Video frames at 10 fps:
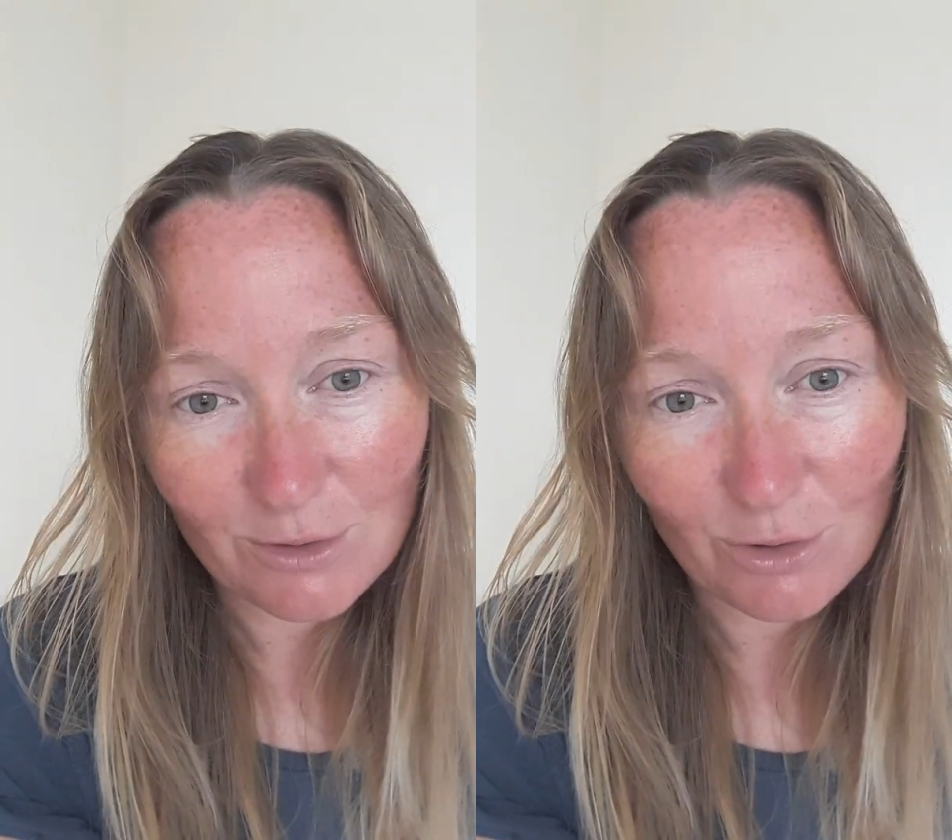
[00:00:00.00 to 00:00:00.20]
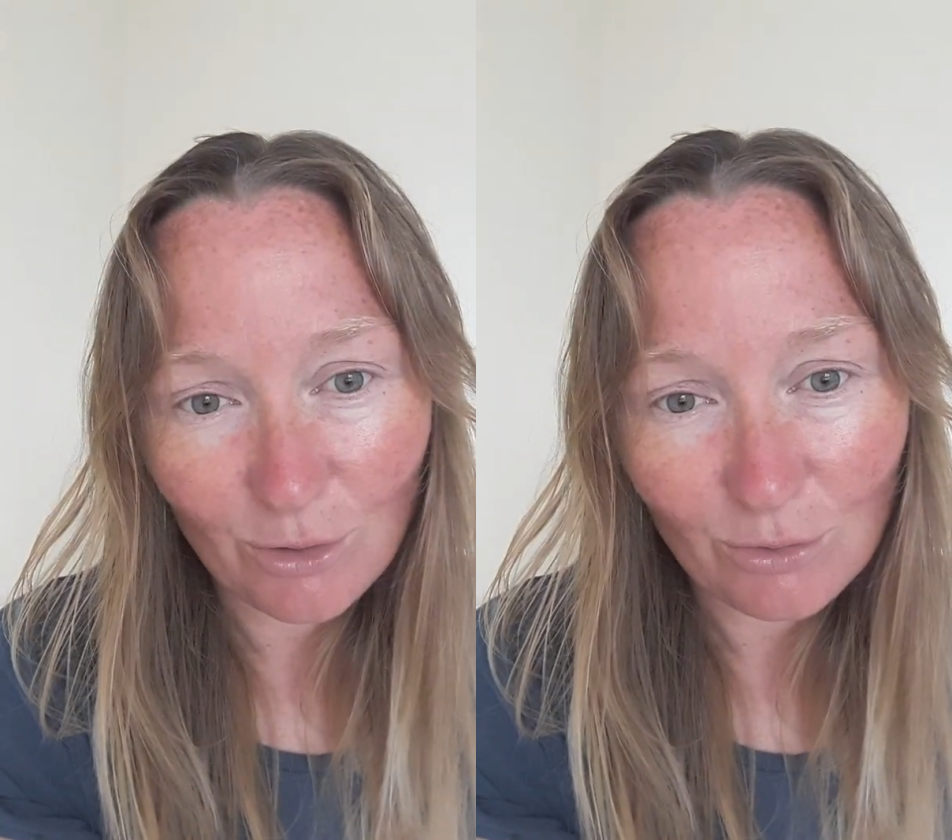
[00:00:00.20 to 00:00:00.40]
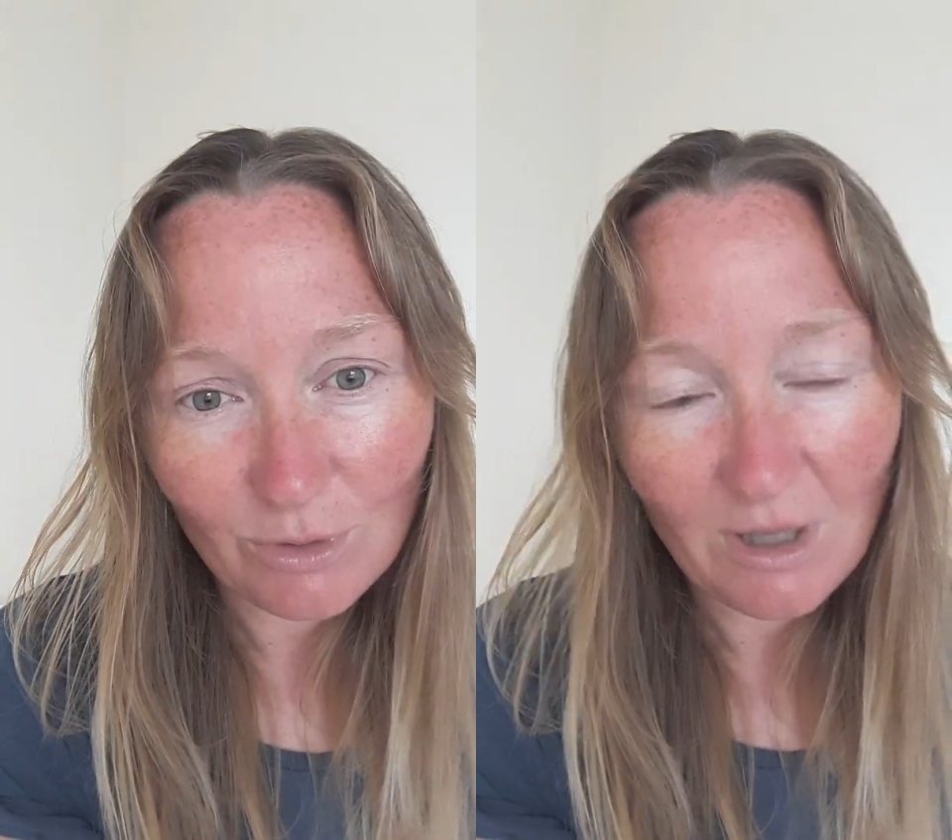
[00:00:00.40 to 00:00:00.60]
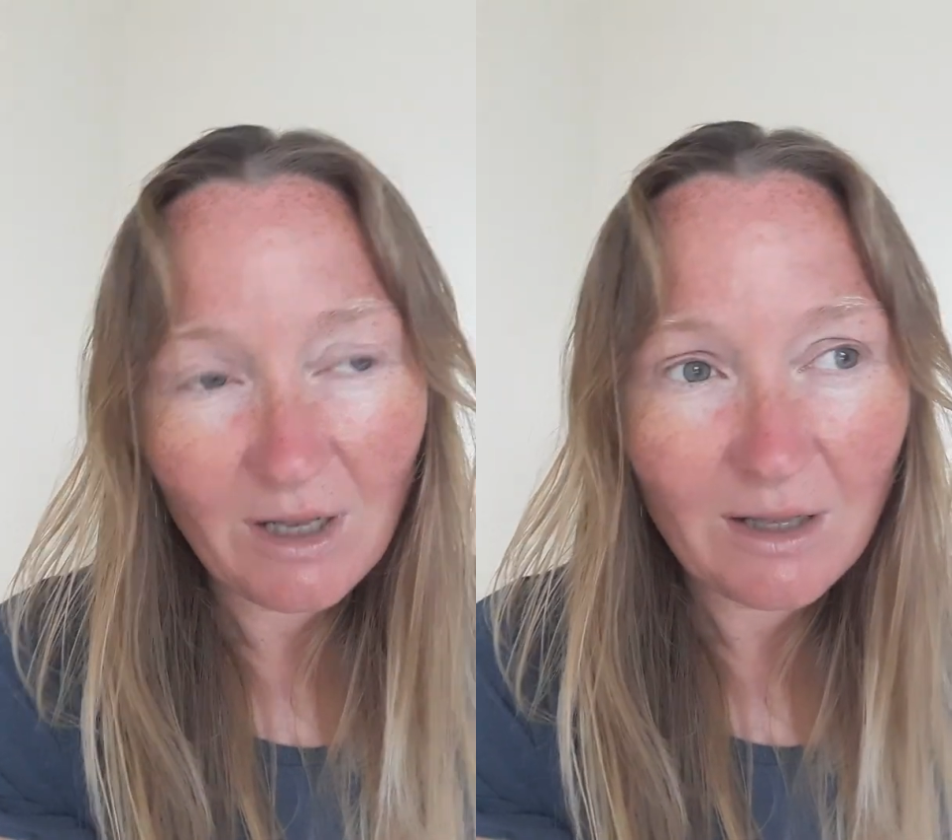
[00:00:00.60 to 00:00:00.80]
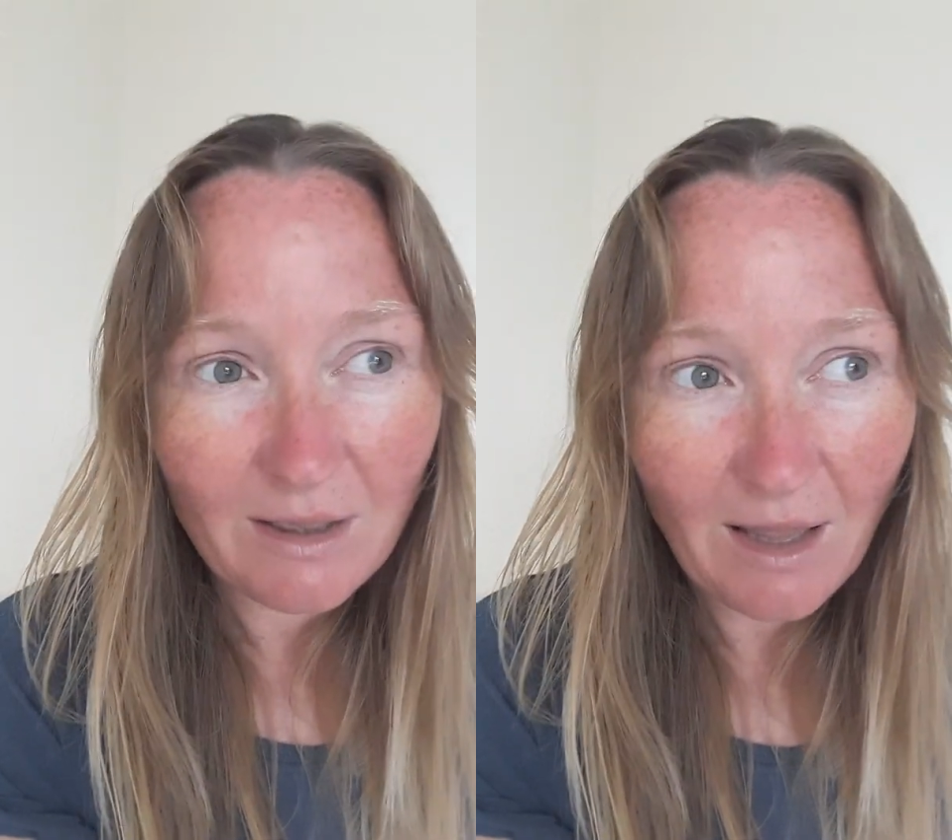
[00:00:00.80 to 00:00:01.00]
you know.
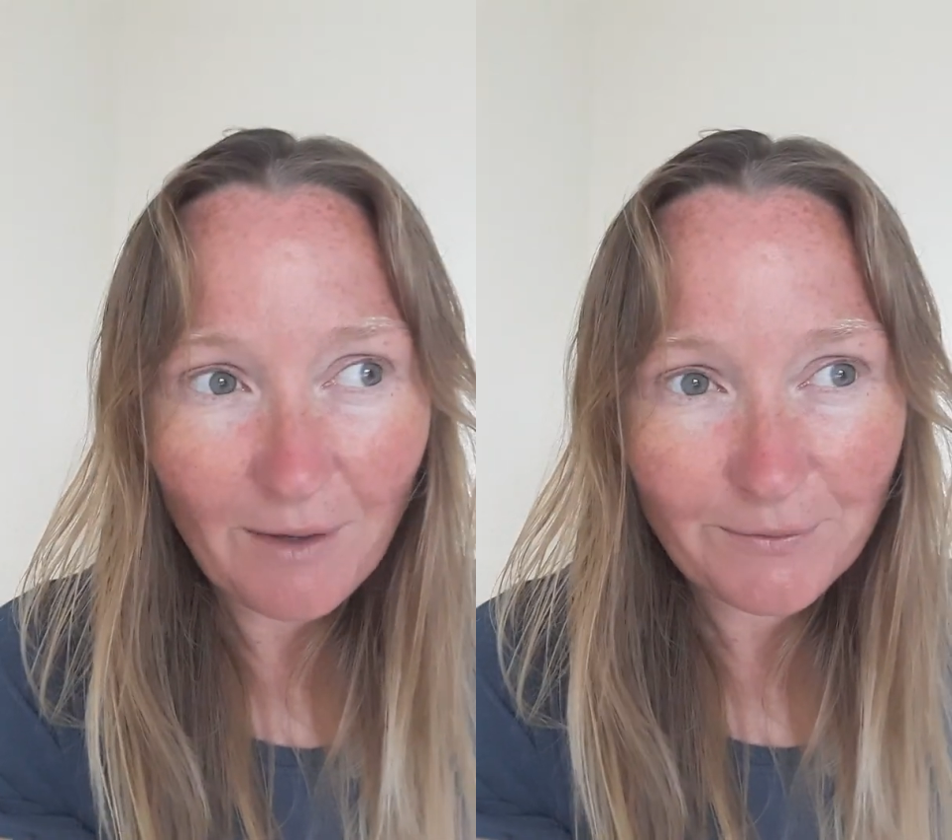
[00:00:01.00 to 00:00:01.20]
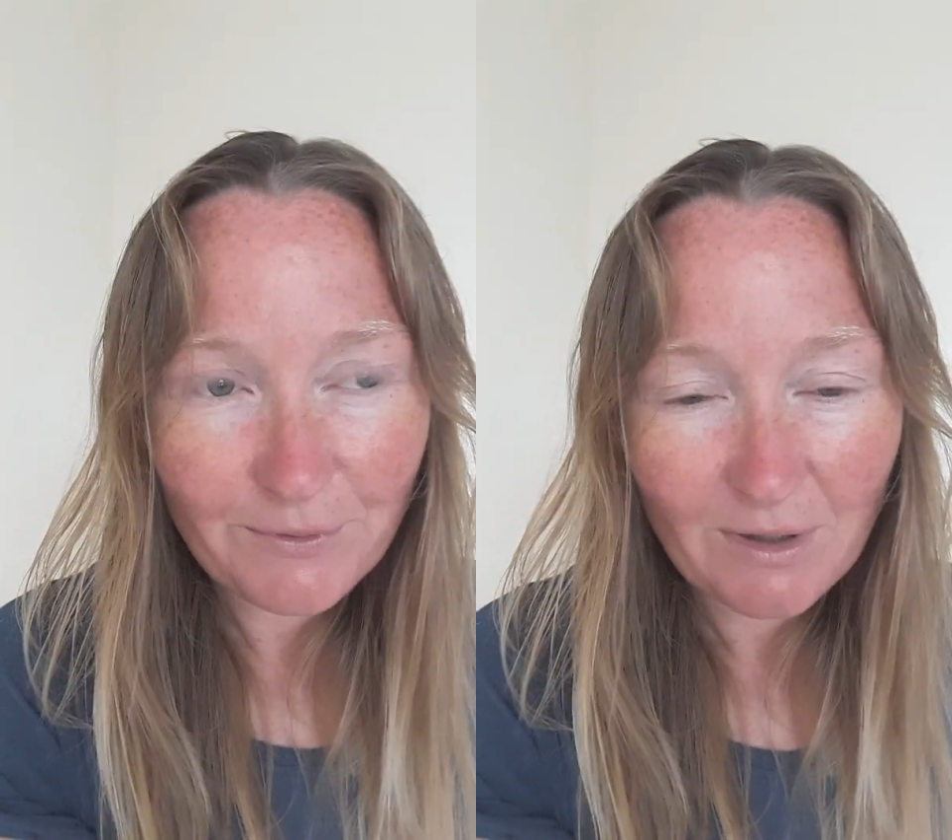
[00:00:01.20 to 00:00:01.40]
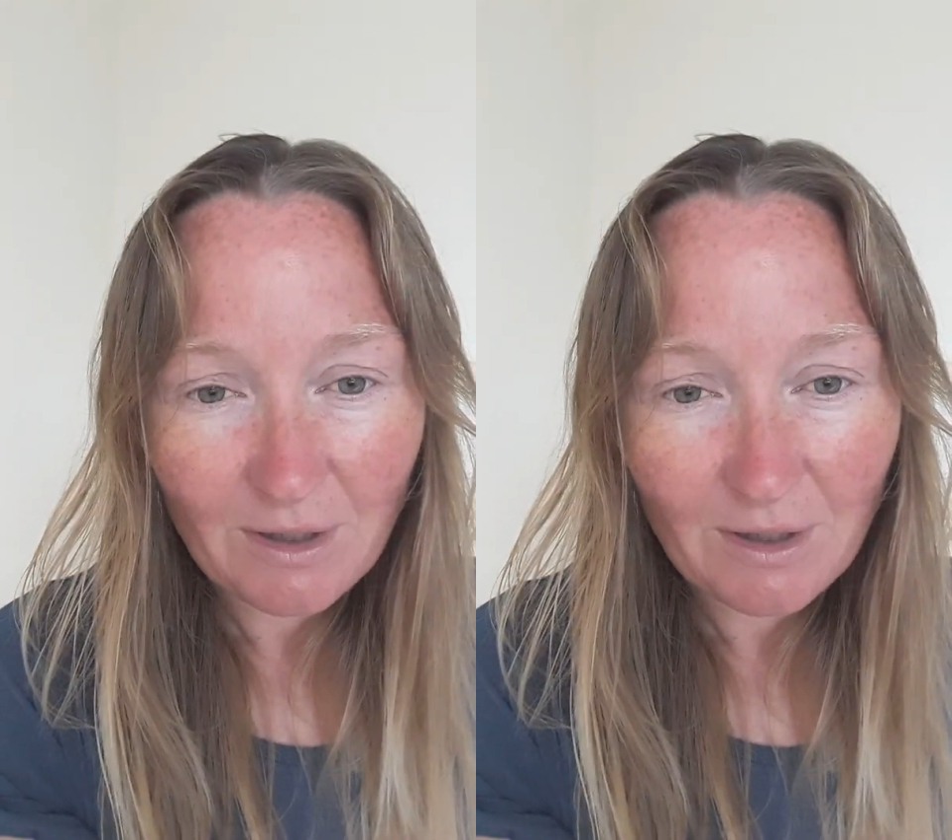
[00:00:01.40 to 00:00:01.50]
Love